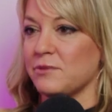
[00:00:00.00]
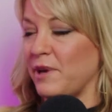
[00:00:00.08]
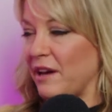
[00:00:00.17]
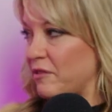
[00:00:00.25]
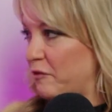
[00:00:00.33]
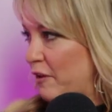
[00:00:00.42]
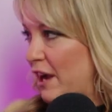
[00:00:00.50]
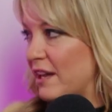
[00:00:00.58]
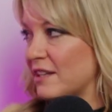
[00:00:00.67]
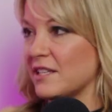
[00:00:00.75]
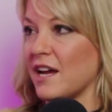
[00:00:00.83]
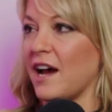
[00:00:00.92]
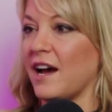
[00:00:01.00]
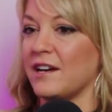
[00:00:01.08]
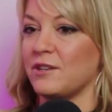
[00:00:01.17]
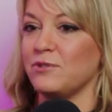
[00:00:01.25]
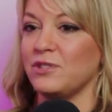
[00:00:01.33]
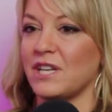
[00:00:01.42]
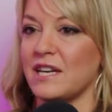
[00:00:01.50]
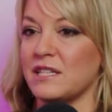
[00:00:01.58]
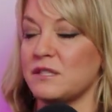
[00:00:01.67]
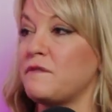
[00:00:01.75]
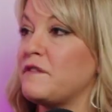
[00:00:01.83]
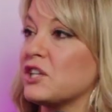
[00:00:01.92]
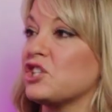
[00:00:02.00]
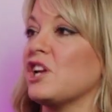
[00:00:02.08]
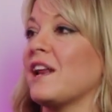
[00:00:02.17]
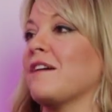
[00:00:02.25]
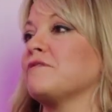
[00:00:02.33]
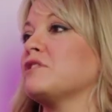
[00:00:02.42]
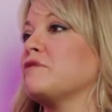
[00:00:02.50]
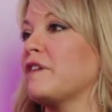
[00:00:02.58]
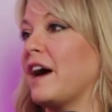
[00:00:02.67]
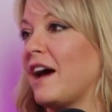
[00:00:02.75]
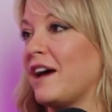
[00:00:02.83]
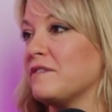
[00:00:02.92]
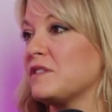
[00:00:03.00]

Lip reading: We have a friend who does fiction after 5.